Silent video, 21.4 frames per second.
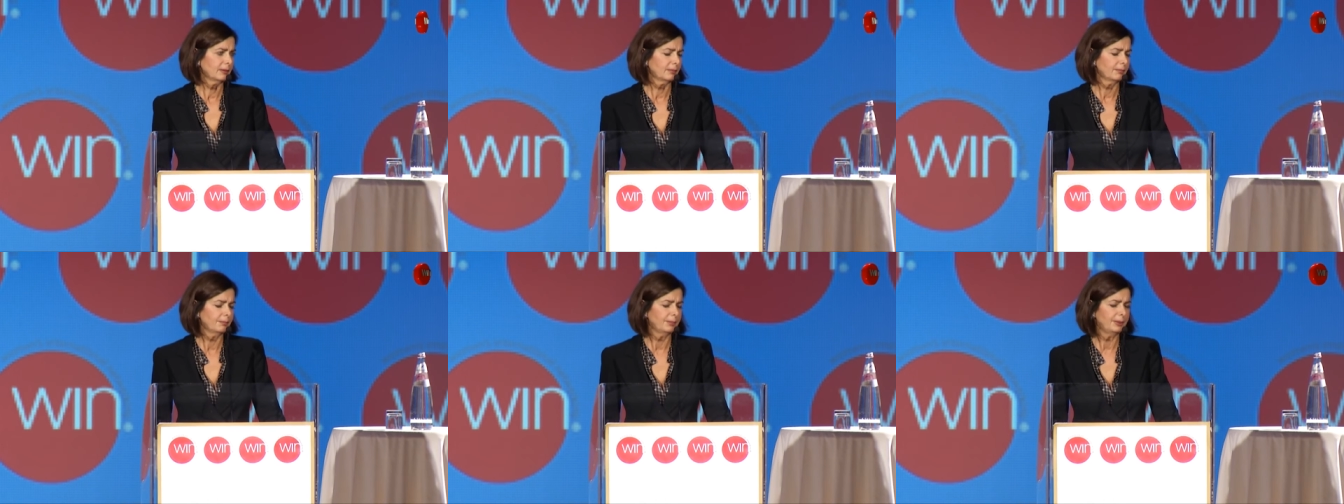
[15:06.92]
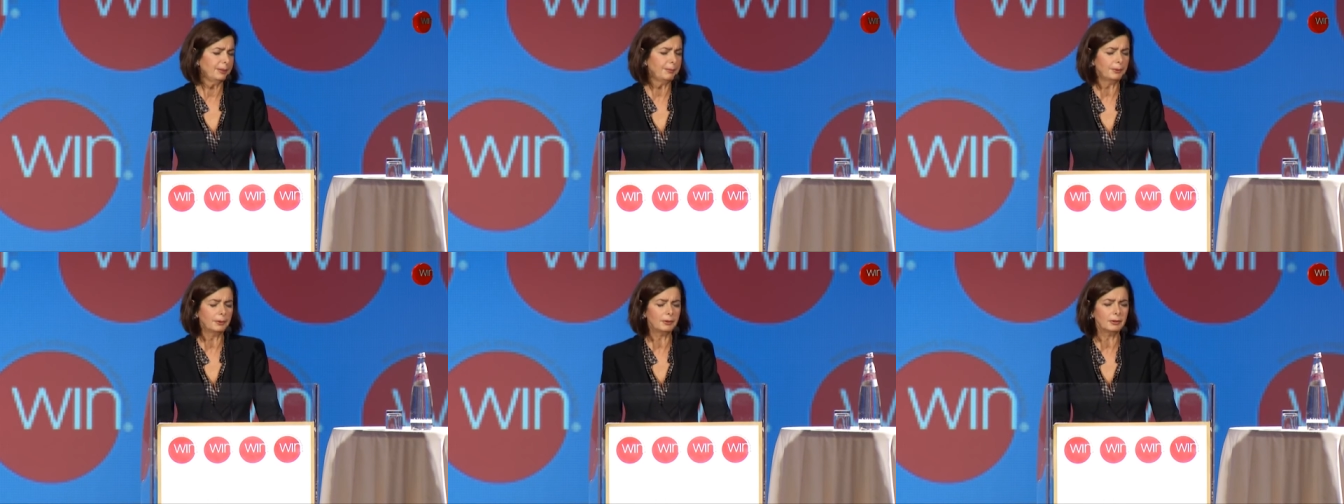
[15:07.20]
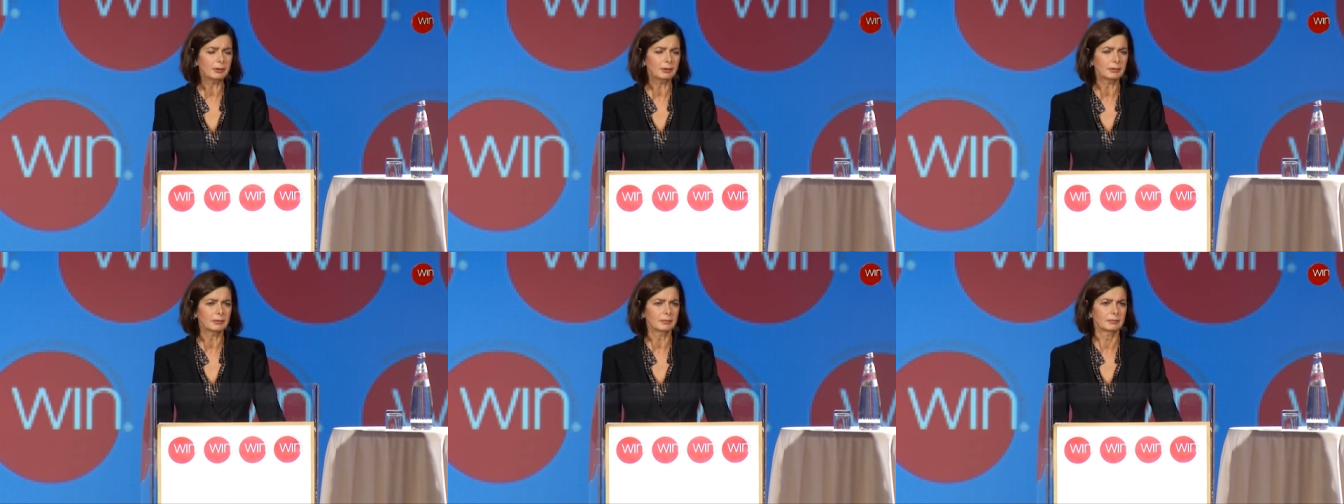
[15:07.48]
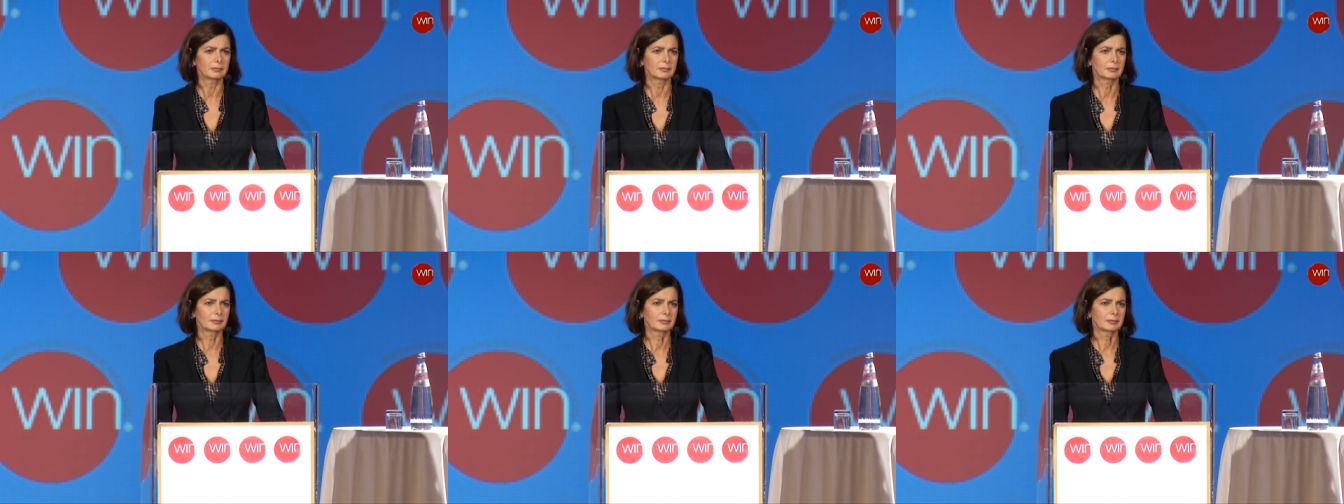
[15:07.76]
People,
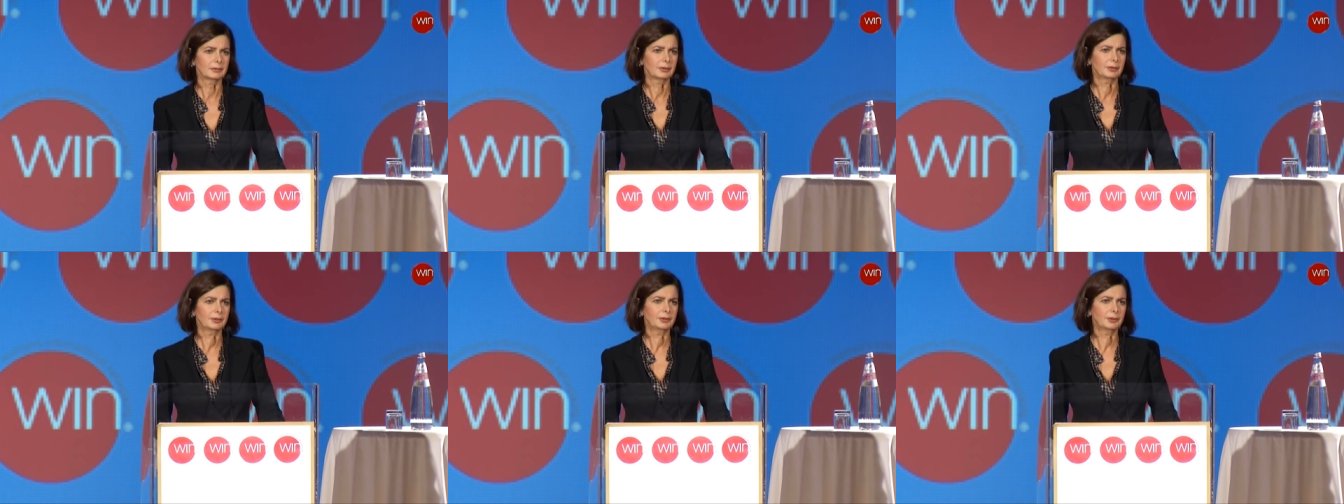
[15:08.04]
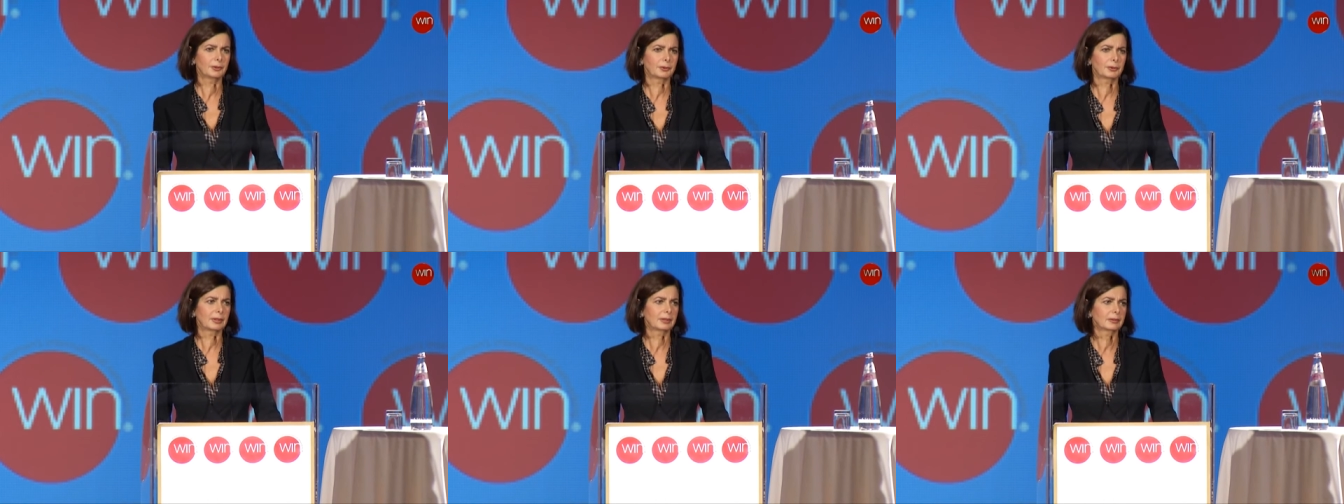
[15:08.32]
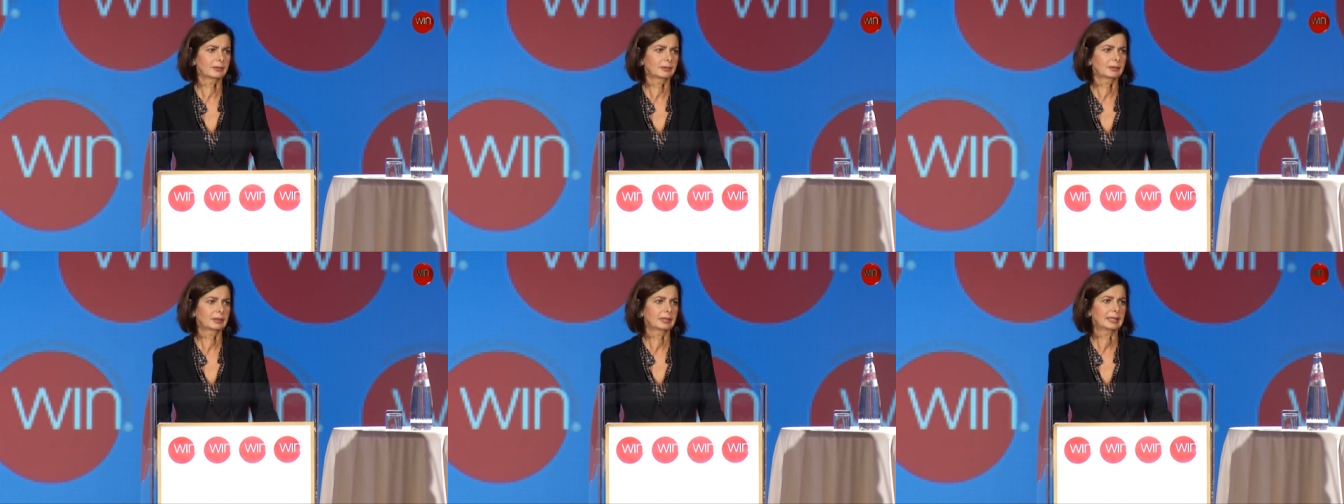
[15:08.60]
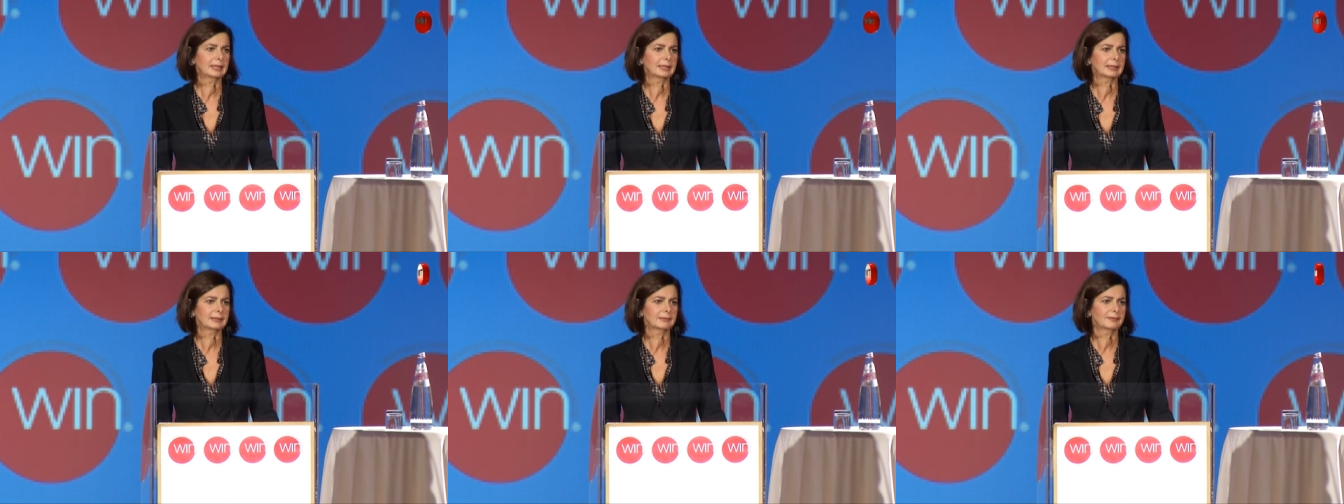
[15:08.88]
you know,
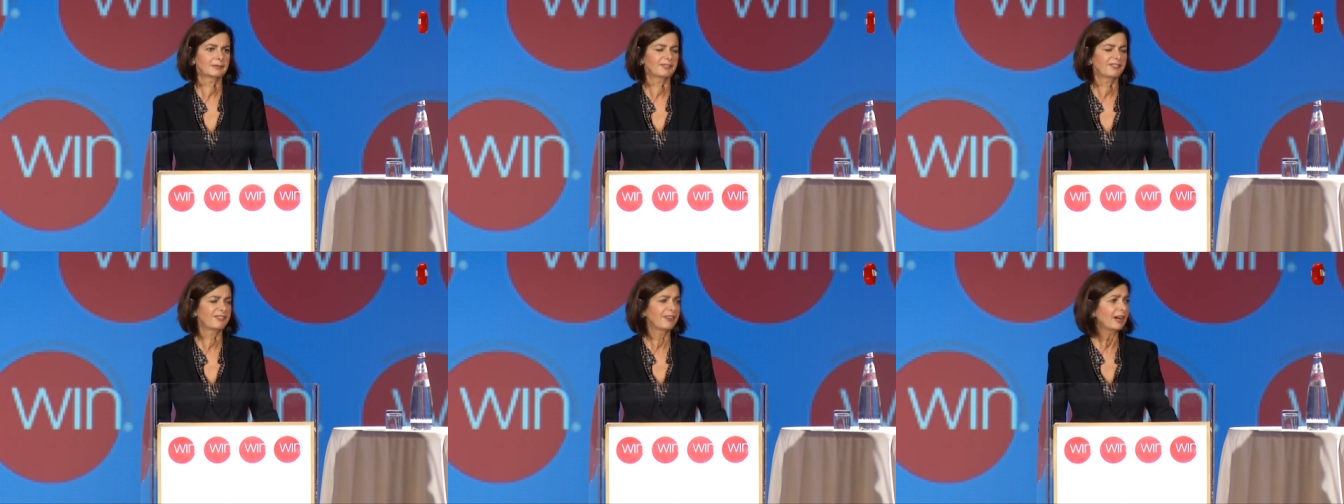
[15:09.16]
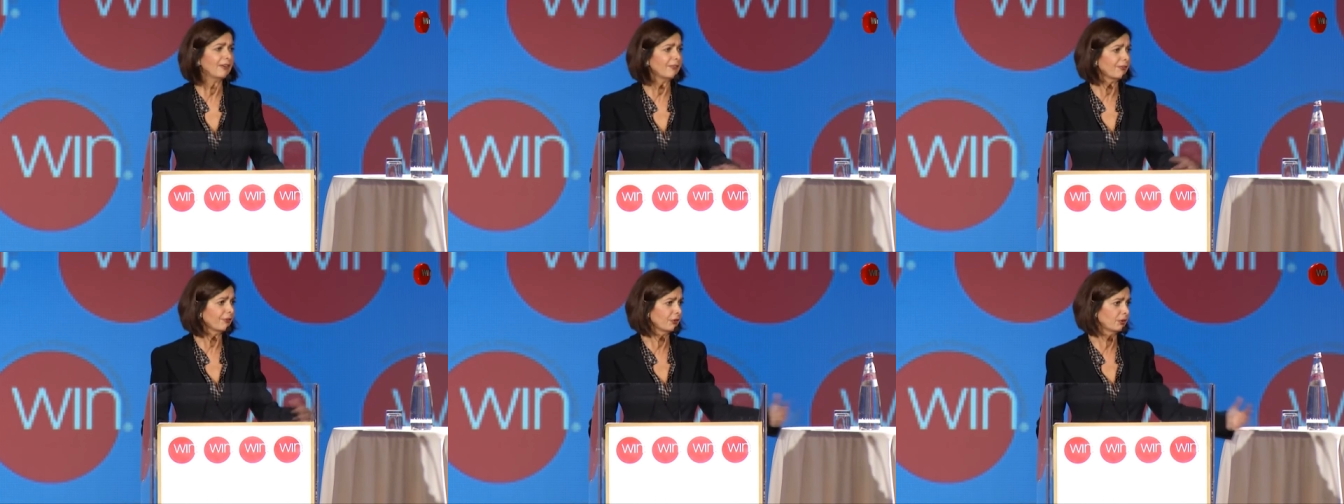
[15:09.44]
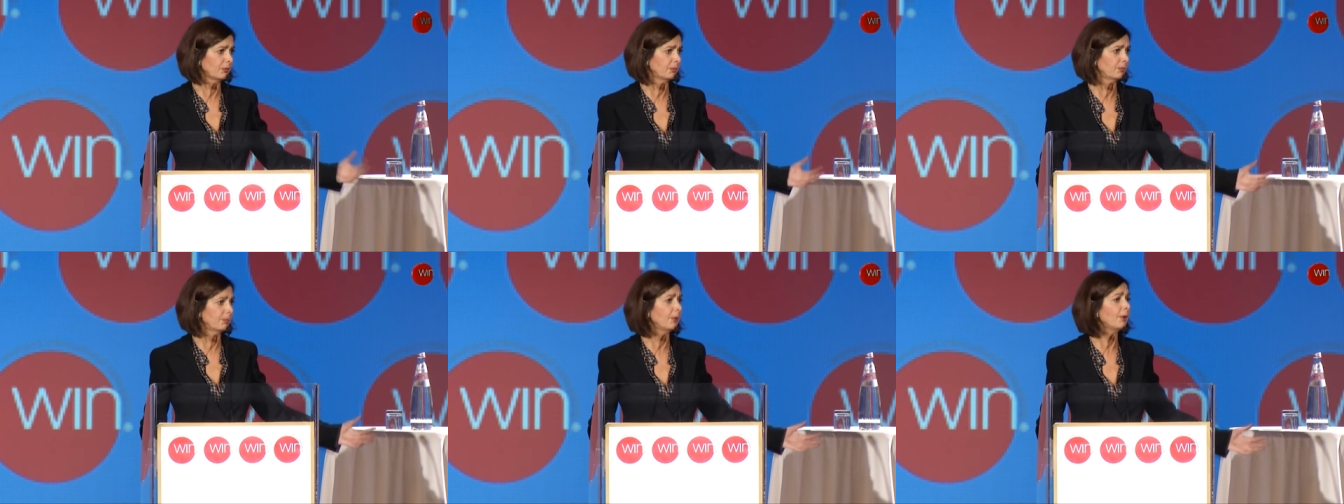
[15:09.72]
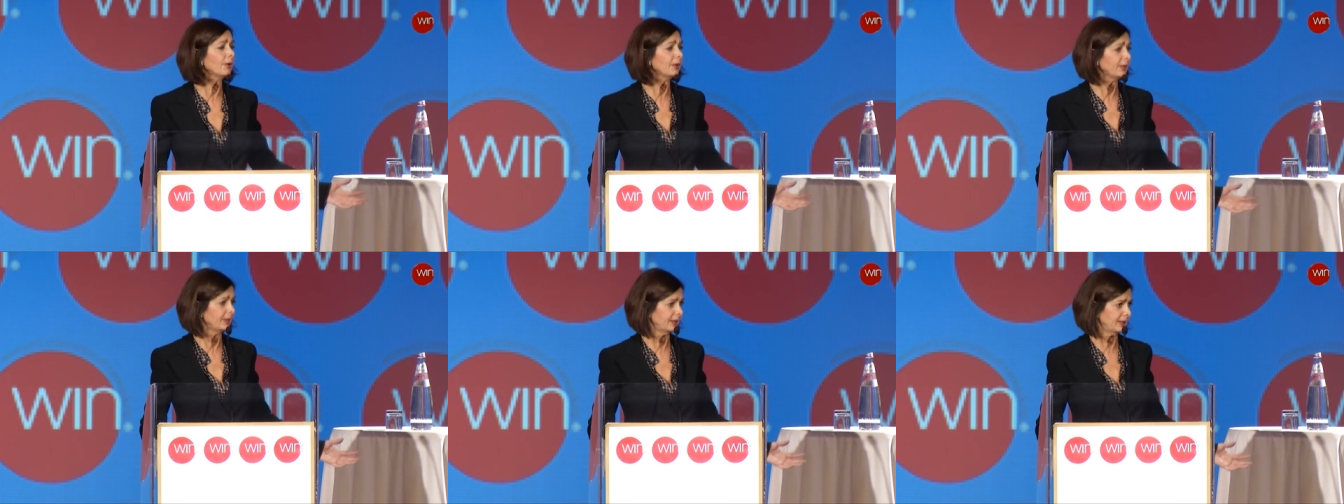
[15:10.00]
are far from
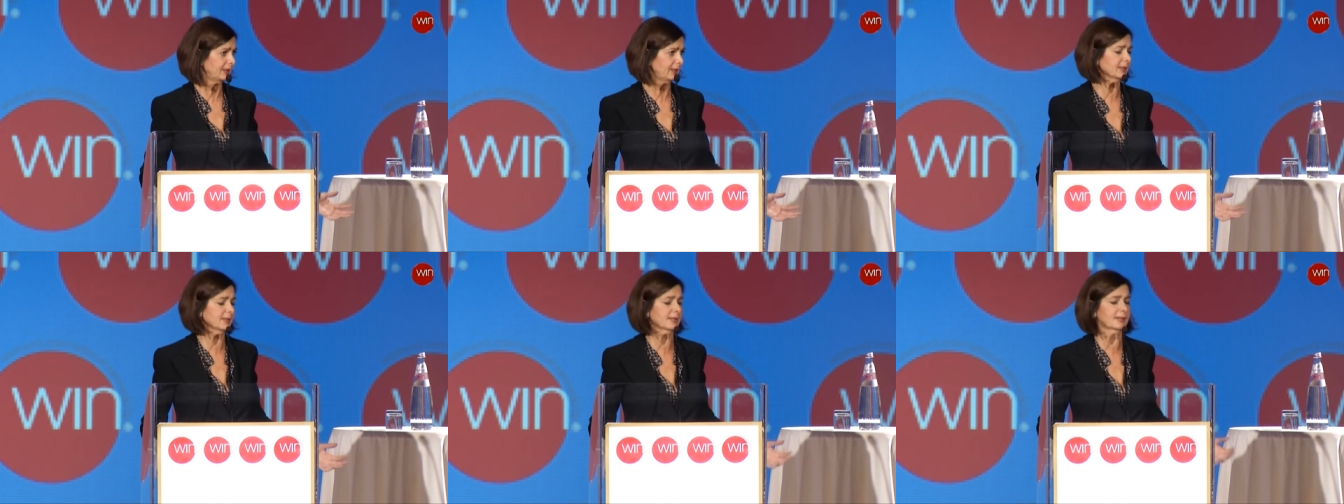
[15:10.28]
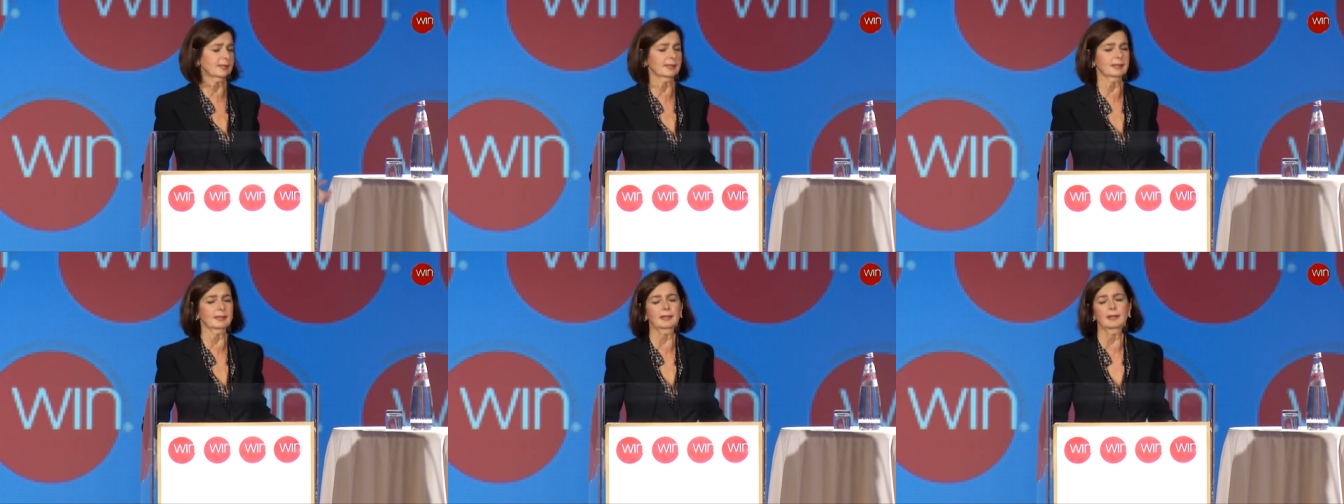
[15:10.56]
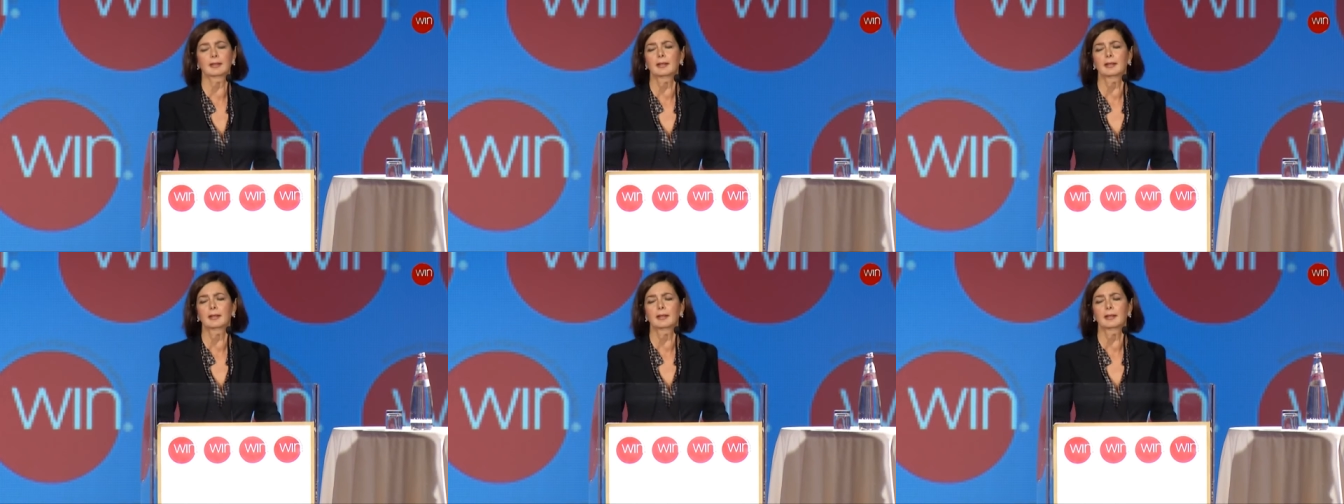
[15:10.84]
politics.